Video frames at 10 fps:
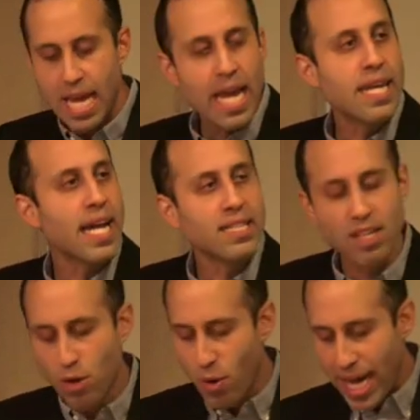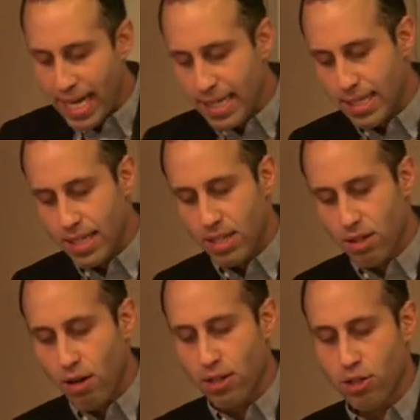In 1908,
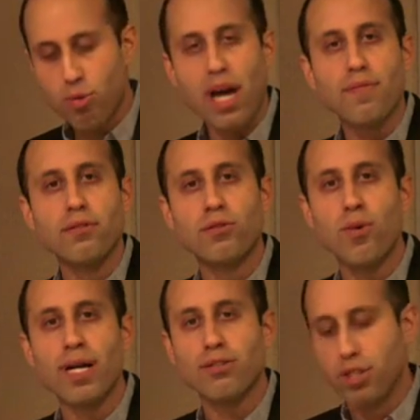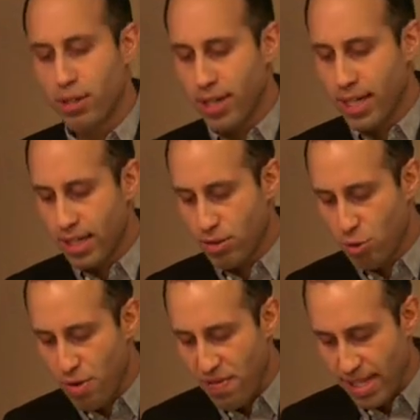Clark traveled to Algeria
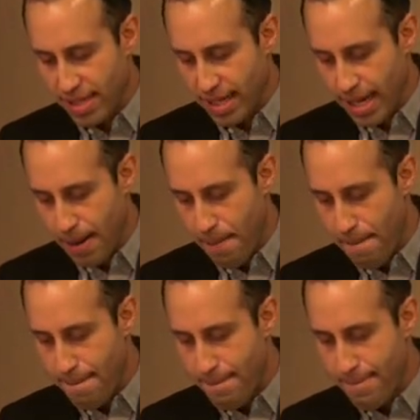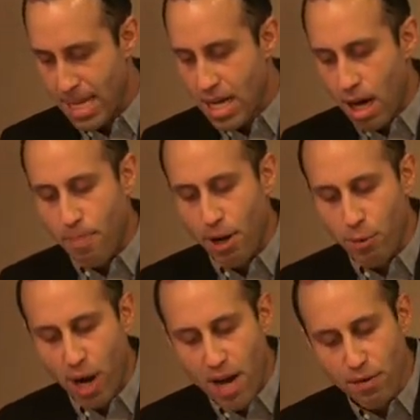to investigate.
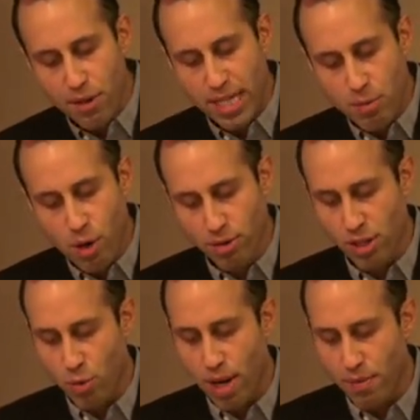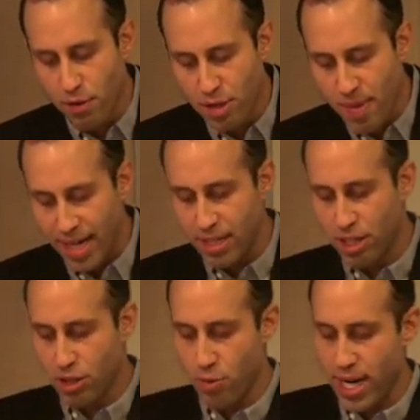Upon arrival, he wrote to Gramophone's
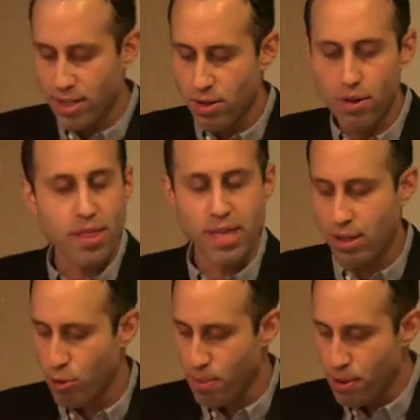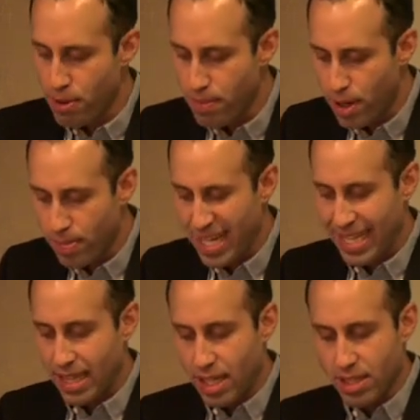managing director, Theodore Birnbaum,
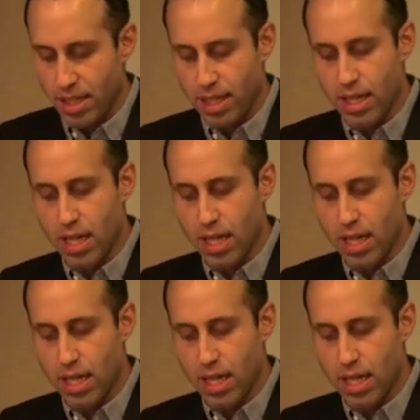in London,